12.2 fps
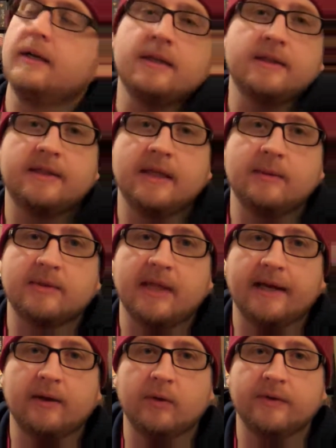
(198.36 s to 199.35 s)
Seems
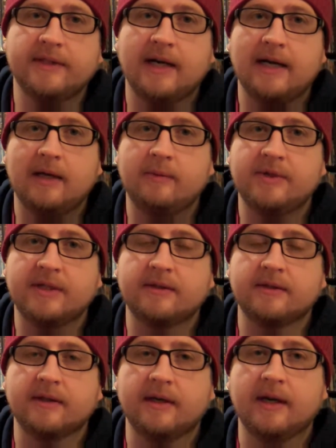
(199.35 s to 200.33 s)
like old times. This
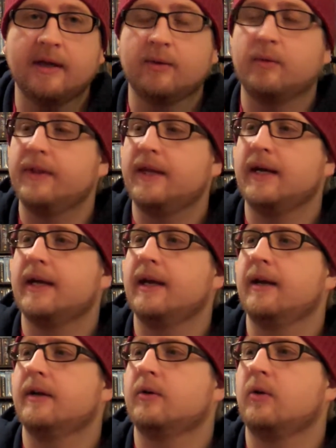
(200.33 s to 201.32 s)
is another one that I got
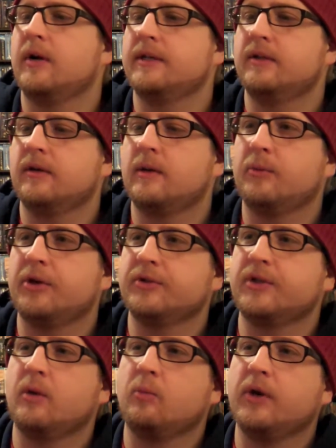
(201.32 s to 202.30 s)
at a garage sale a couple years
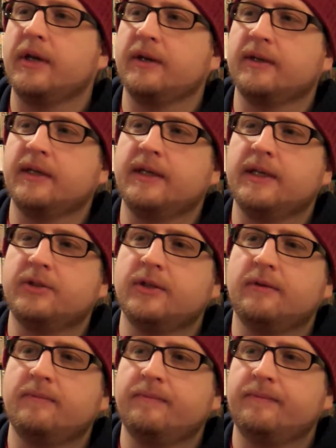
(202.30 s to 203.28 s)
ago. Pretty good
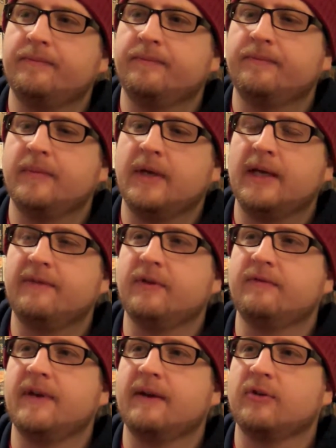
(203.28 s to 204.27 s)
condition. If
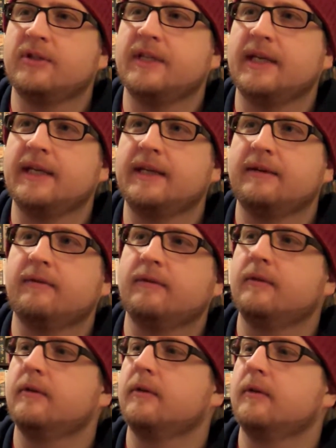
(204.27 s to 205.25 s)
you've never seen it,
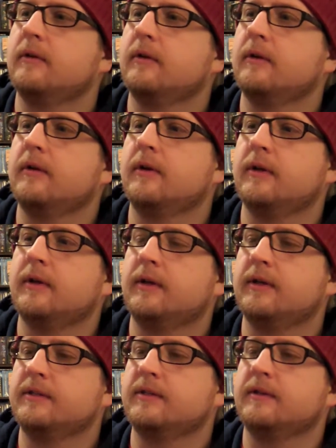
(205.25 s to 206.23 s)

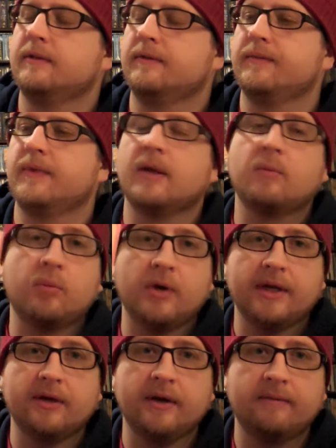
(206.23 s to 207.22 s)
it's
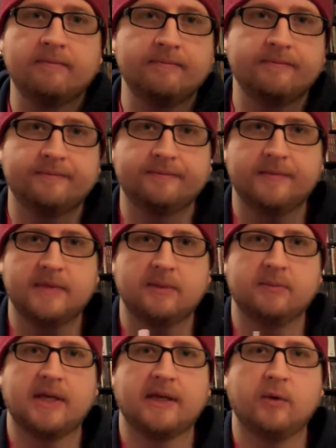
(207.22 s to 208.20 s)
pretty good.
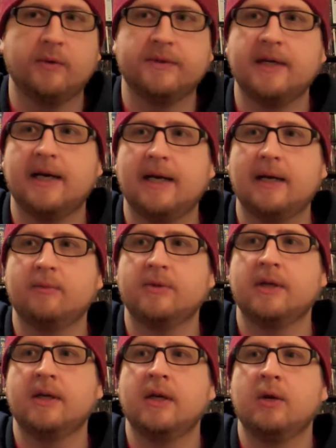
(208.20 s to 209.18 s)
Seems like old
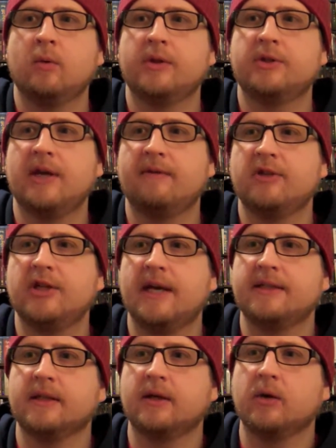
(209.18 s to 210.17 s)
times with Chevy
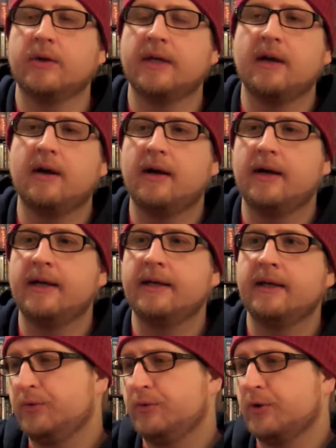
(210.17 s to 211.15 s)
Chase and Goldie
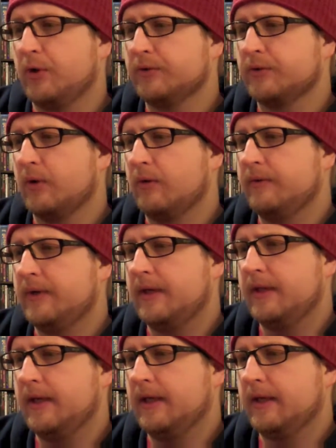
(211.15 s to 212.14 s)
Hawn. Charles Grodin, I
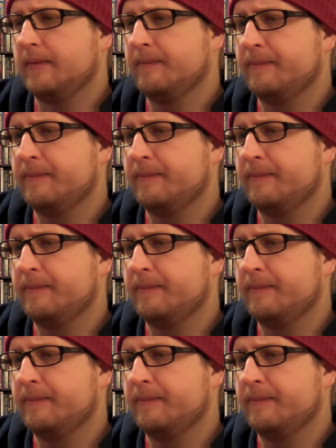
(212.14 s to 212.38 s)
think.